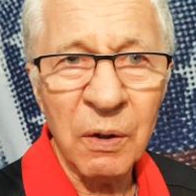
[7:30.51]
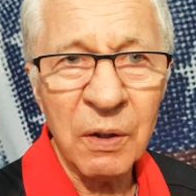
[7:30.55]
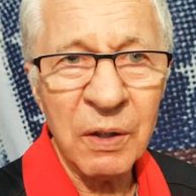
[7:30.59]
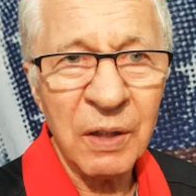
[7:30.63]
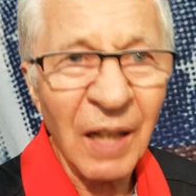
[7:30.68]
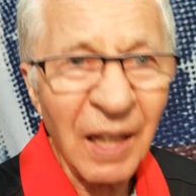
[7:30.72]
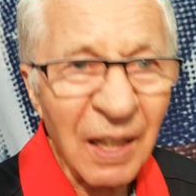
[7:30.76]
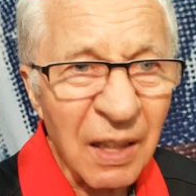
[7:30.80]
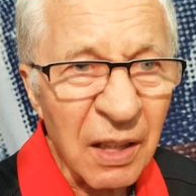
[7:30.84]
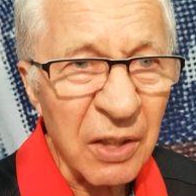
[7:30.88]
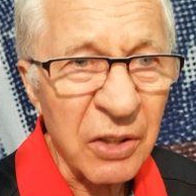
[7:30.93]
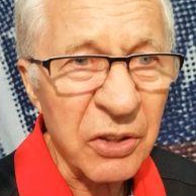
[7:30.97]

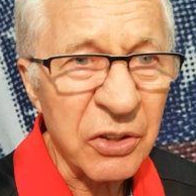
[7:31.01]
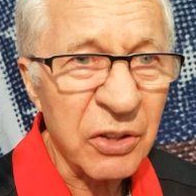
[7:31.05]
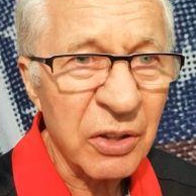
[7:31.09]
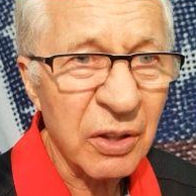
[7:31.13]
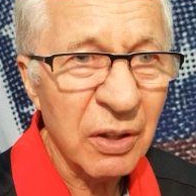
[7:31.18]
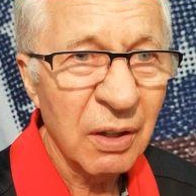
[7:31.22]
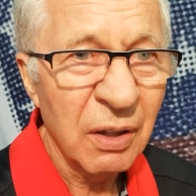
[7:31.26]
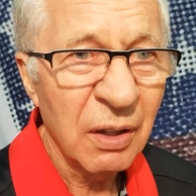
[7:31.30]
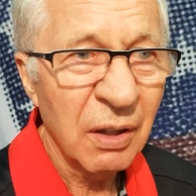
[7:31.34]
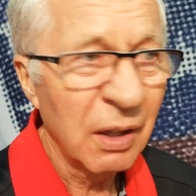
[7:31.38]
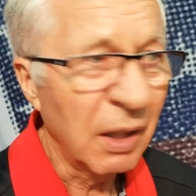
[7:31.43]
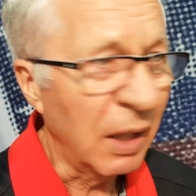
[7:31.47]
college,
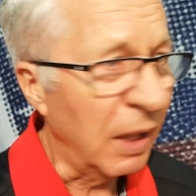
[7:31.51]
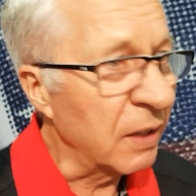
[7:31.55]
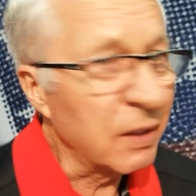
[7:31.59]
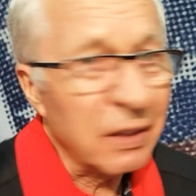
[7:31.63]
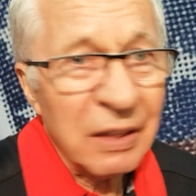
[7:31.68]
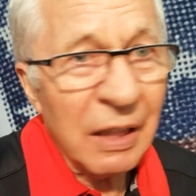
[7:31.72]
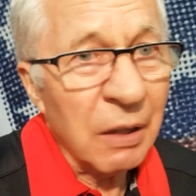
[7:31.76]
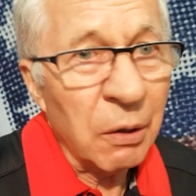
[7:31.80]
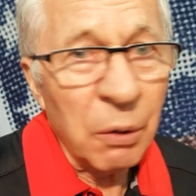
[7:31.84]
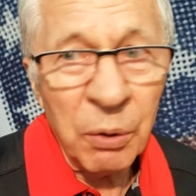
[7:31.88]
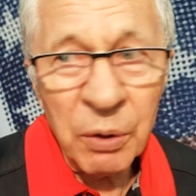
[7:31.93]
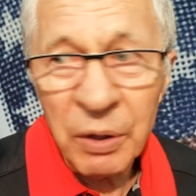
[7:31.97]
I
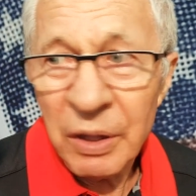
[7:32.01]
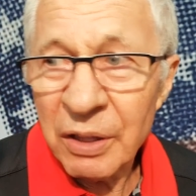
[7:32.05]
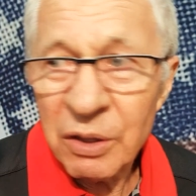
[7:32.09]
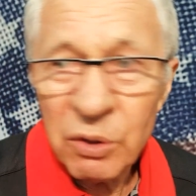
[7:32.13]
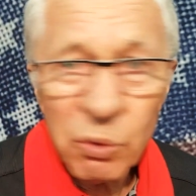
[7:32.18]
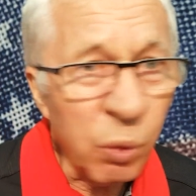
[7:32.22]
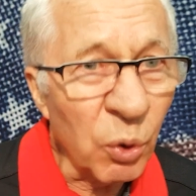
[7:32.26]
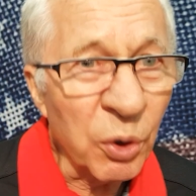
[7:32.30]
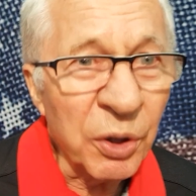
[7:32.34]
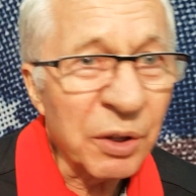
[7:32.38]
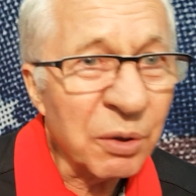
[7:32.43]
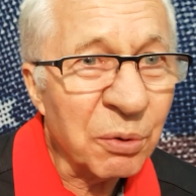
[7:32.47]
say only
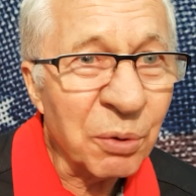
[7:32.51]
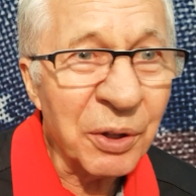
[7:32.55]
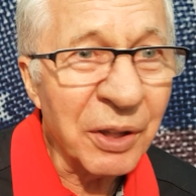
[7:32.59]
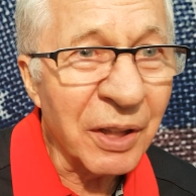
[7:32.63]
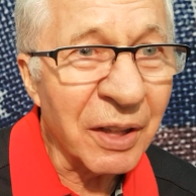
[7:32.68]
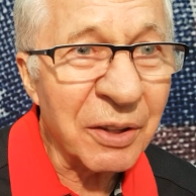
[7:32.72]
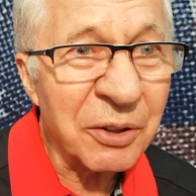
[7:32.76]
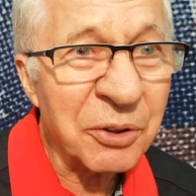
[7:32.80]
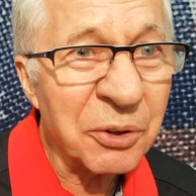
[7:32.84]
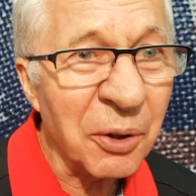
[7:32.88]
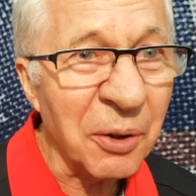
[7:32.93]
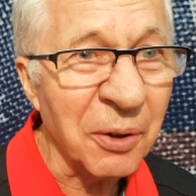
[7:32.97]
22
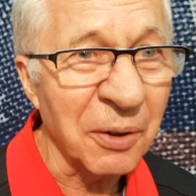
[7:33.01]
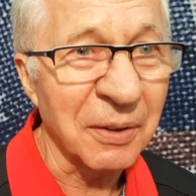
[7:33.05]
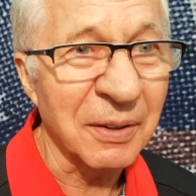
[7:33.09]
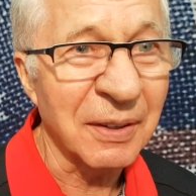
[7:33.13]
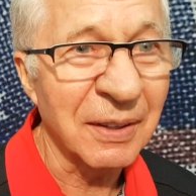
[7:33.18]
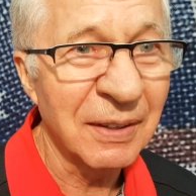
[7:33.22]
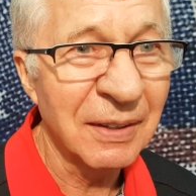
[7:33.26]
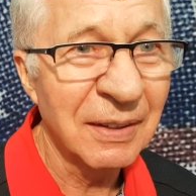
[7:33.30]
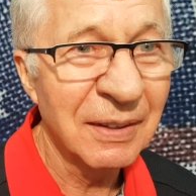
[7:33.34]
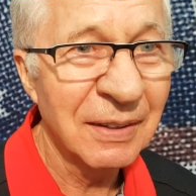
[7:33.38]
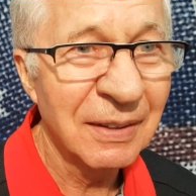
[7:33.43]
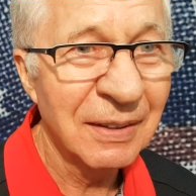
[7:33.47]
years old.
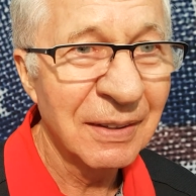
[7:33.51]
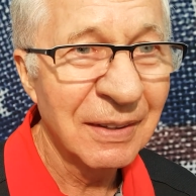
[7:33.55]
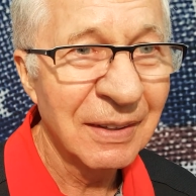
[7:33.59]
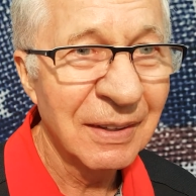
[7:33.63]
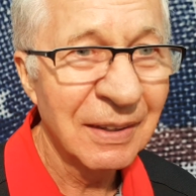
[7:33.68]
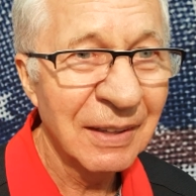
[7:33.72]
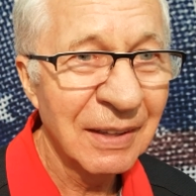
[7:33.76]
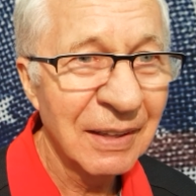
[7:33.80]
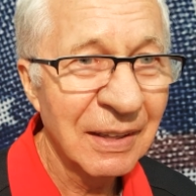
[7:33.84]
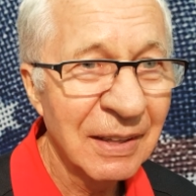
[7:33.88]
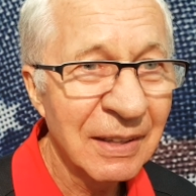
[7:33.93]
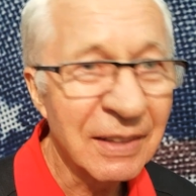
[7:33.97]

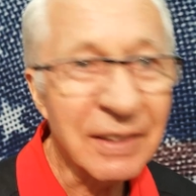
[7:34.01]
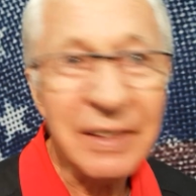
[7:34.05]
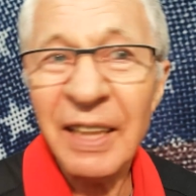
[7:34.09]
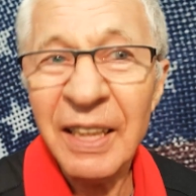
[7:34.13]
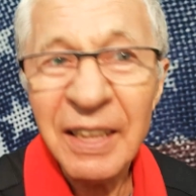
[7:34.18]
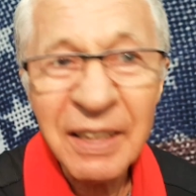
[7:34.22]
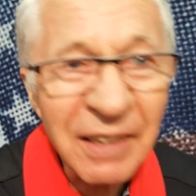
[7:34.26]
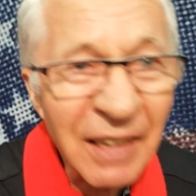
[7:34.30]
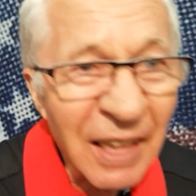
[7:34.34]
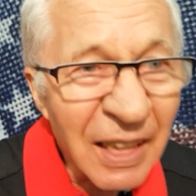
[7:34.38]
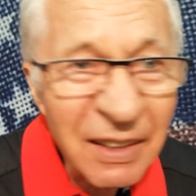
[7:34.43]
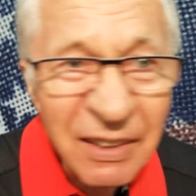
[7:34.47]

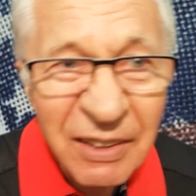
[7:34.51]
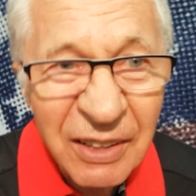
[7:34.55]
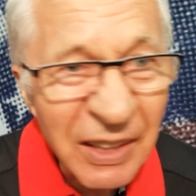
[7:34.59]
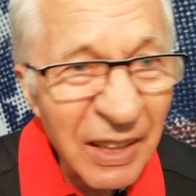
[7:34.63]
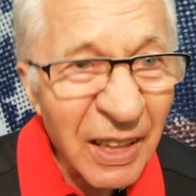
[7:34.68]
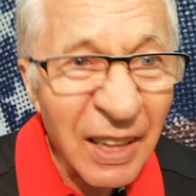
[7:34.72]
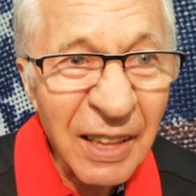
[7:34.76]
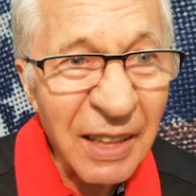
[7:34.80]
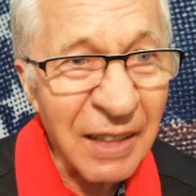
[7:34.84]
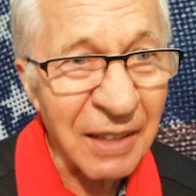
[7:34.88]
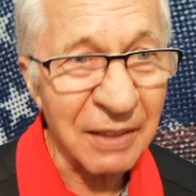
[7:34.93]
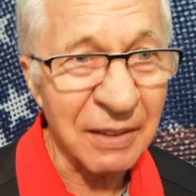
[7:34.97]
They not
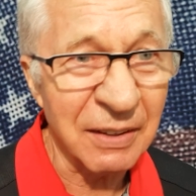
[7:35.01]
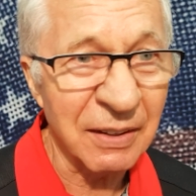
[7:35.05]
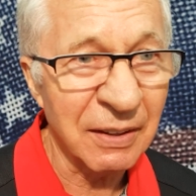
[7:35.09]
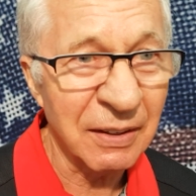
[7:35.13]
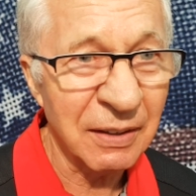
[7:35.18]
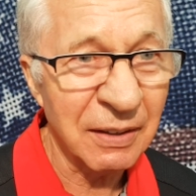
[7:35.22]
yet.